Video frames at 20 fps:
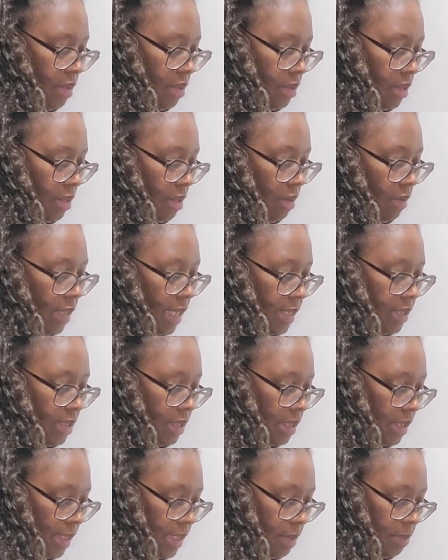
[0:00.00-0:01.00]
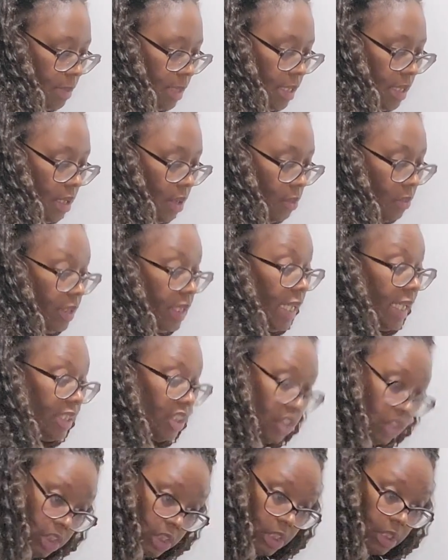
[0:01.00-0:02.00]
So that just lets me know
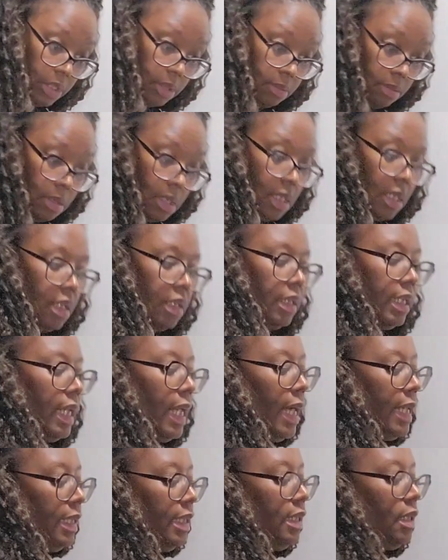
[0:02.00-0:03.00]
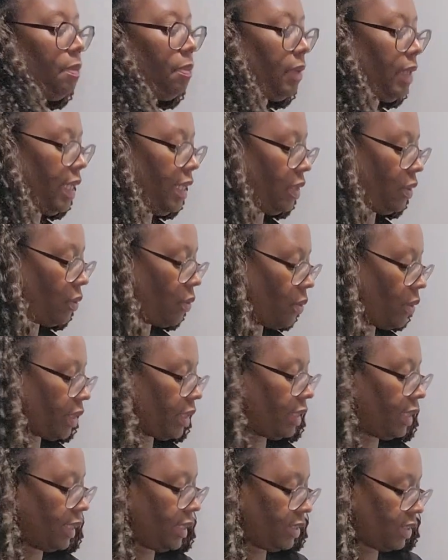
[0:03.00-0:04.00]
next year that I need to plan
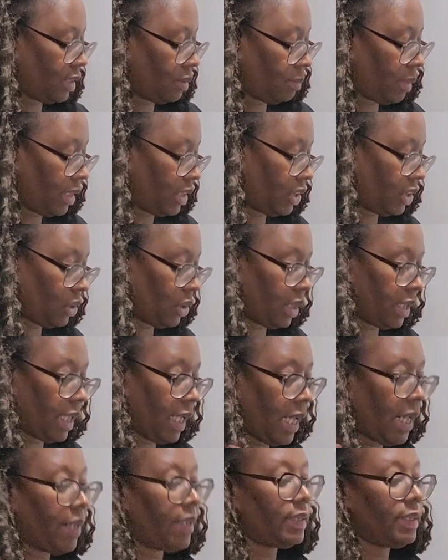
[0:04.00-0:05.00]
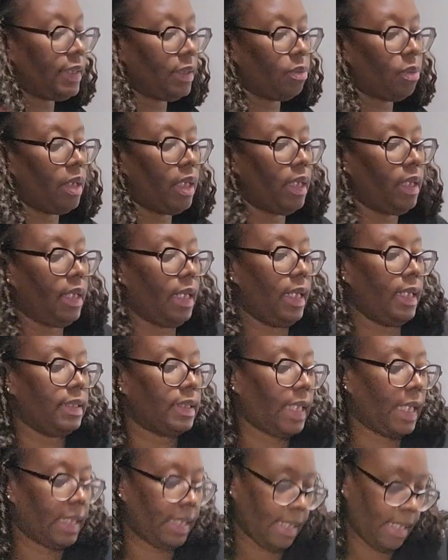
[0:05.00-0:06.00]
accordingly and just make sure carrots is one of the things
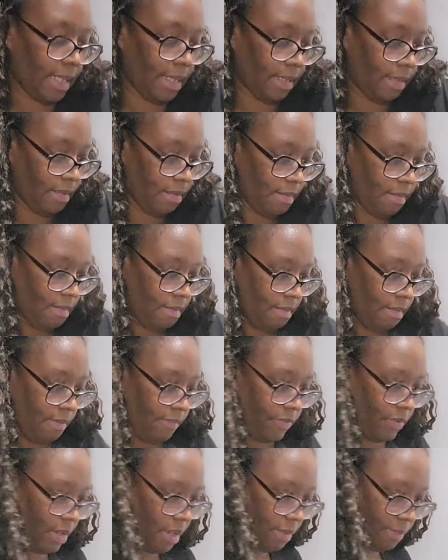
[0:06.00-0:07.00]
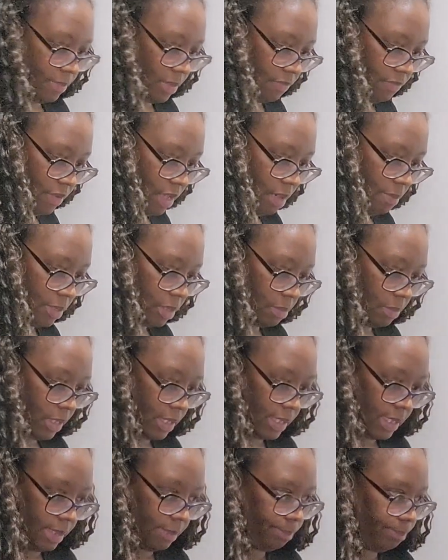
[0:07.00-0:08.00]
I get from the farmer's
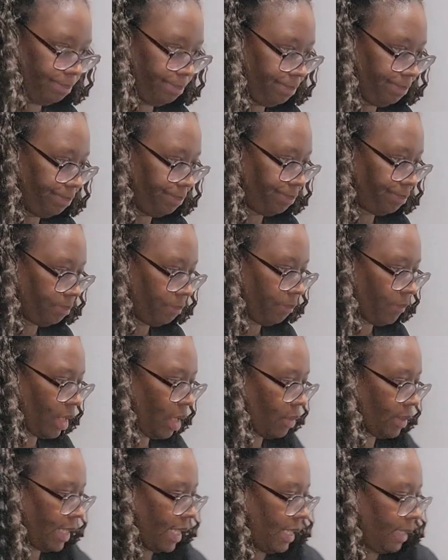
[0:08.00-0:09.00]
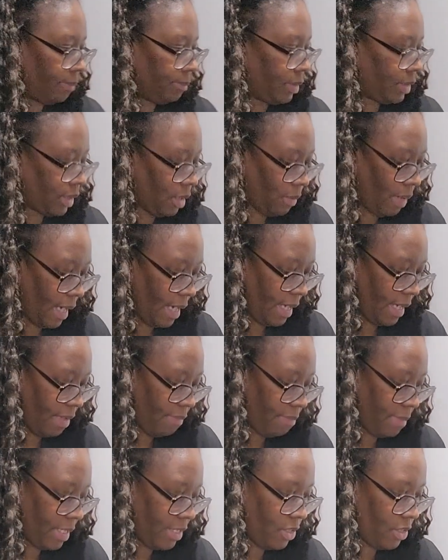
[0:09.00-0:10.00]
market. Okay, so I
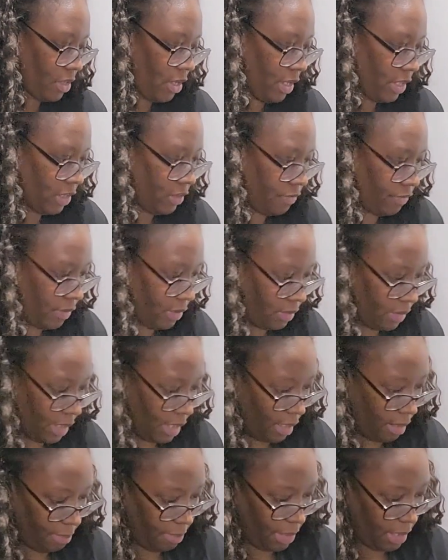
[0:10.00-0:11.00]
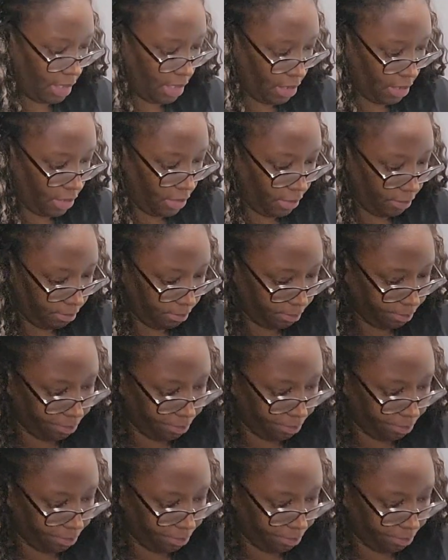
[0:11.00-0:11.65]
have my jars filled up here.